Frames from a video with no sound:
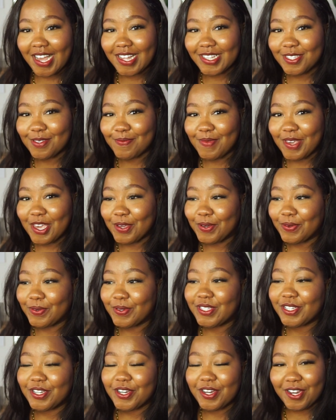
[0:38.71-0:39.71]
and Tobago
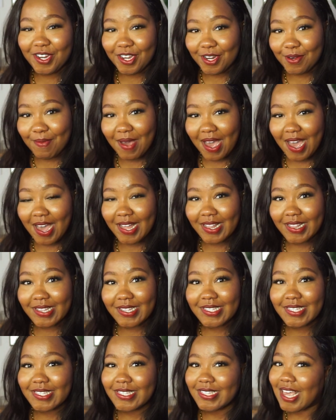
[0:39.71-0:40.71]
to earn
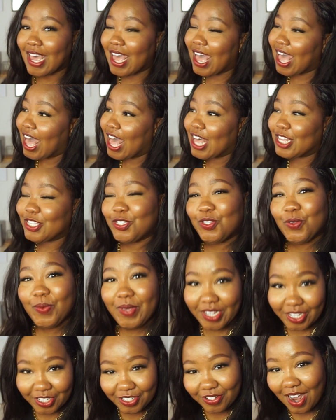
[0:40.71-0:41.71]
miles so we
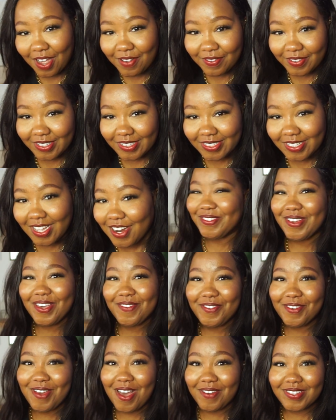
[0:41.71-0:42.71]
could travel. But
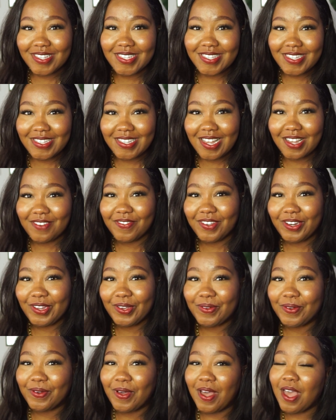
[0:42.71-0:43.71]
if you haven't seen that
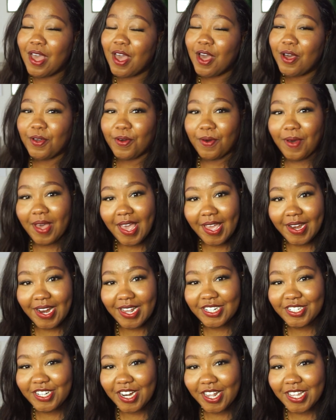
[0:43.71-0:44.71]
video, go ahead
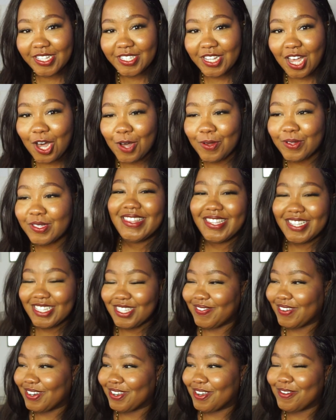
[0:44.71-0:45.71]
and check it out. This
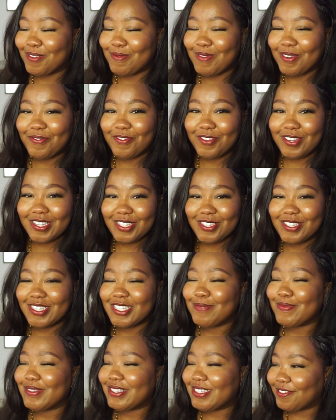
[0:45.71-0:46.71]
video will be focusing
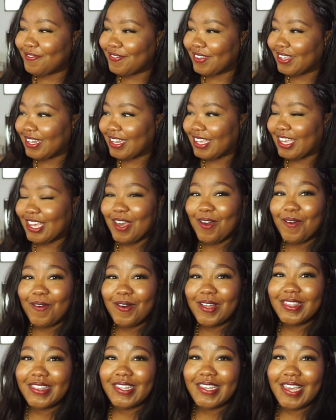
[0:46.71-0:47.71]
specifically
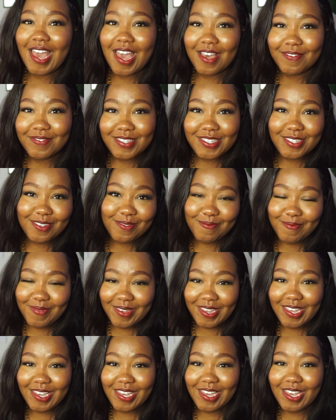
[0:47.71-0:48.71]
on the
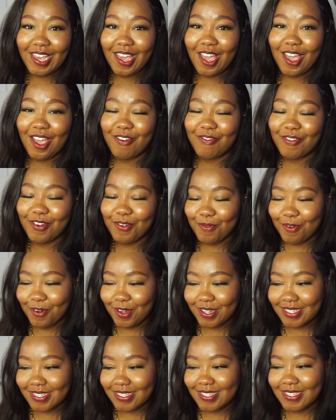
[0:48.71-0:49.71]
FCB
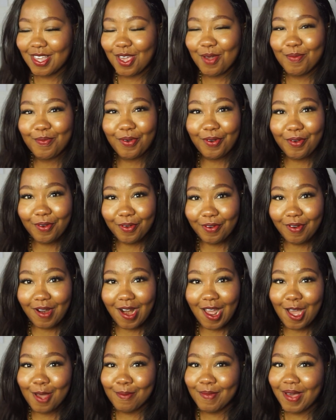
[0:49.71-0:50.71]
Rewards
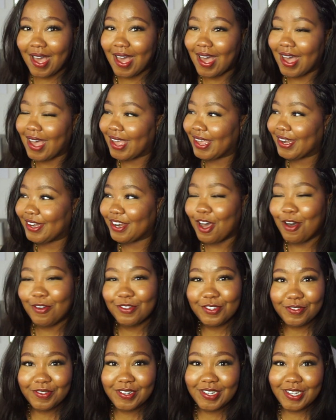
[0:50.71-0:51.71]
program and how
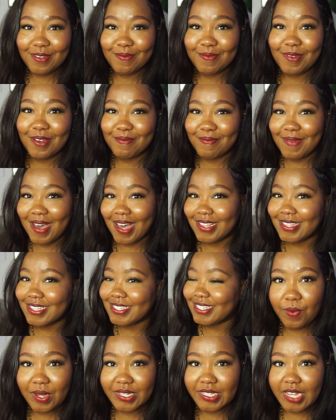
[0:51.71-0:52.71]
to redeem miles.
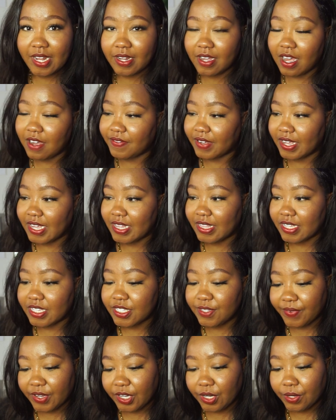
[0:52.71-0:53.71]
What I'll cover in
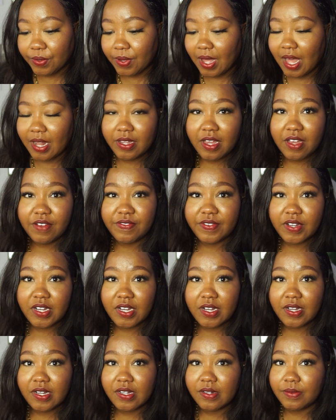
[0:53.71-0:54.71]
this video, I'll cover
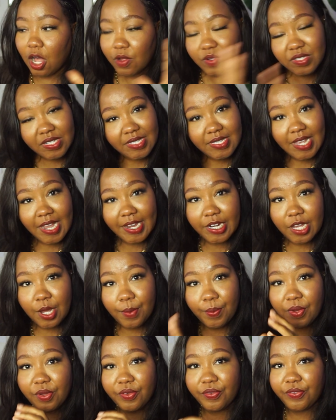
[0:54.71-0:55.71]
how to sign
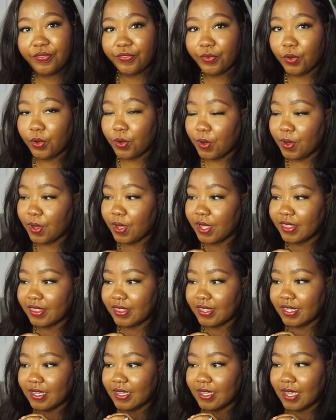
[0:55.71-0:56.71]
up for
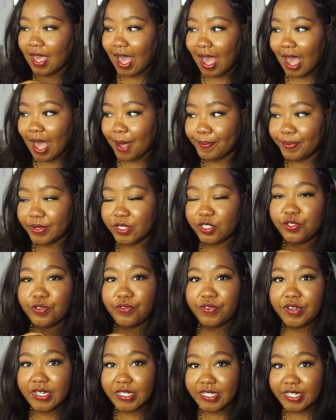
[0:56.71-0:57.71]
the app to
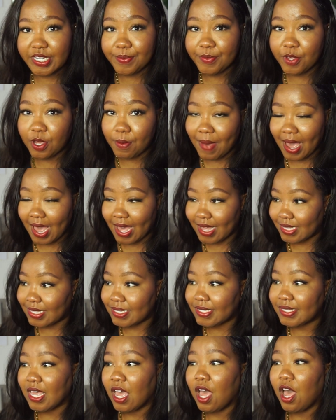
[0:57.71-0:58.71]
redeem your miles,
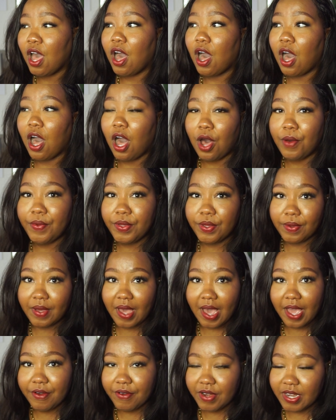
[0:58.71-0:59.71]
how you
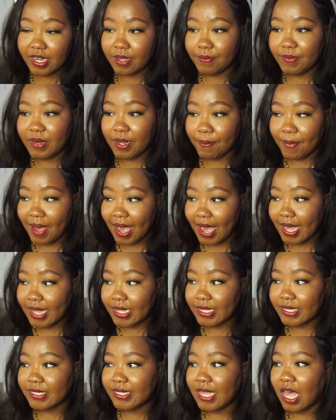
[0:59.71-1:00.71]
can redeem the
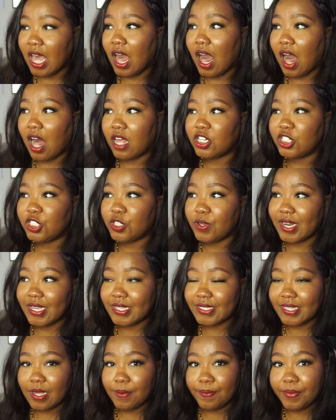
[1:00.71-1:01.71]
miles. I'll show an
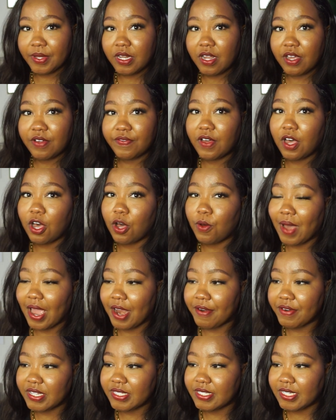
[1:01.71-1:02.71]
example of how I
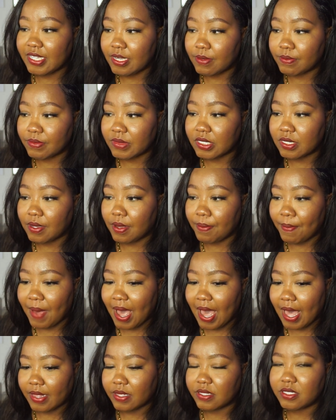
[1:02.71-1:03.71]
redeemed
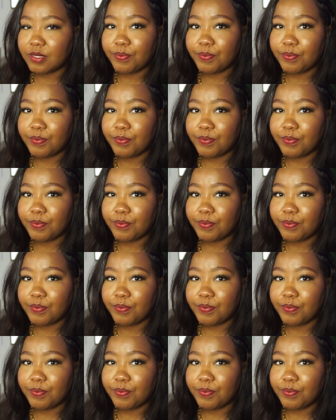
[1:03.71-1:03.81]
miles